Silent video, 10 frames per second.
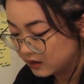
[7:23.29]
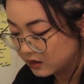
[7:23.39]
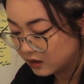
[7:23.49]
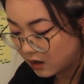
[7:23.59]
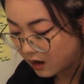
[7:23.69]

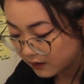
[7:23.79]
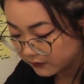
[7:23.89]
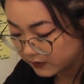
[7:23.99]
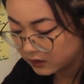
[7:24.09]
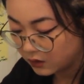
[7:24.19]
the
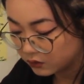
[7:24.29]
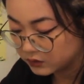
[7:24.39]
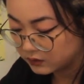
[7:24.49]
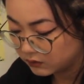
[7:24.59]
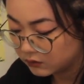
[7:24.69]
coffee
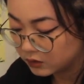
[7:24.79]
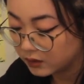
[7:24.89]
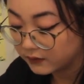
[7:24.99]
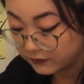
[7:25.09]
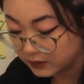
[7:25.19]
goes through
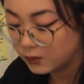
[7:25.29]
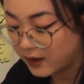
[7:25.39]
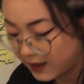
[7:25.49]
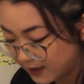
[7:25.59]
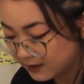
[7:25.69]
a few
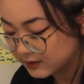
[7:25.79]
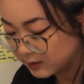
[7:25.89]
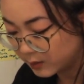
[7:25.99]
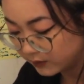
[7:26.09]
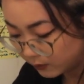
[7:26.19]
hands
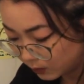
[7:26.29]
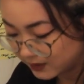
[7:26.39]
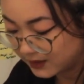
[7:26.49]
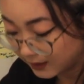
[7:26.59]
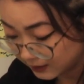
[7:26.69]
before
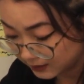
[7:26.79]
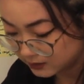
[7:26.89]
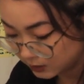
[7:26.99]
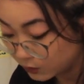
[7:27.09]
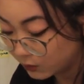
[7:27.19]
getting
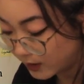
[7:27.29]
to